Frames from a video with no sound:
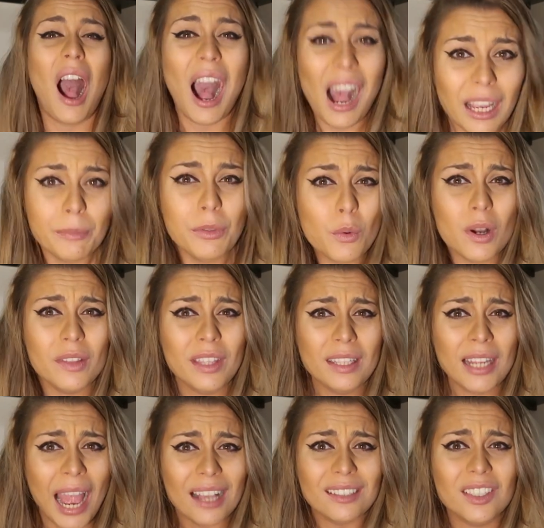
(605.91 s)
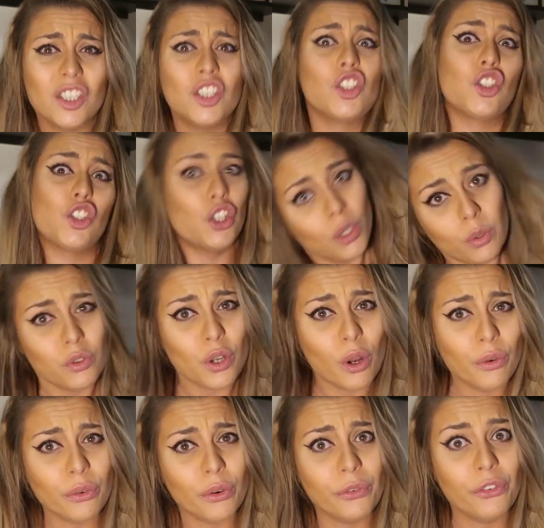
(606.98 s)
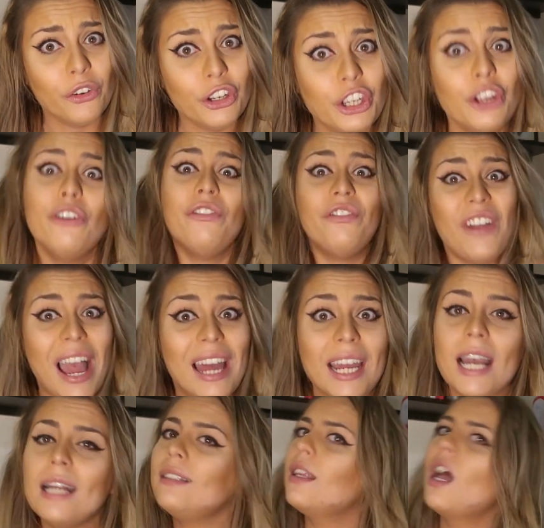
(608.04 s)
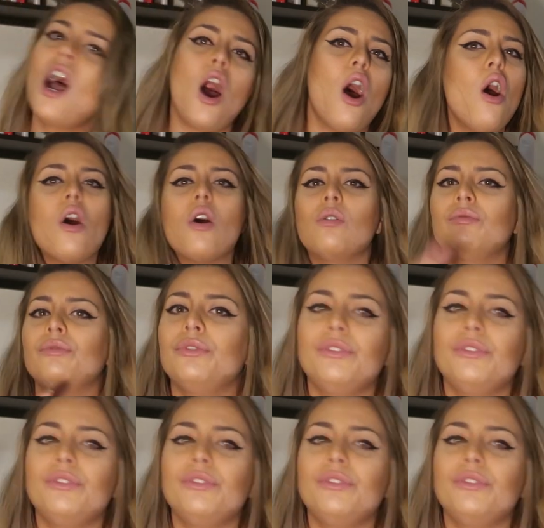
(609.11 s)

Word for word: I'm the one that has to scooch over for your ass. Oh,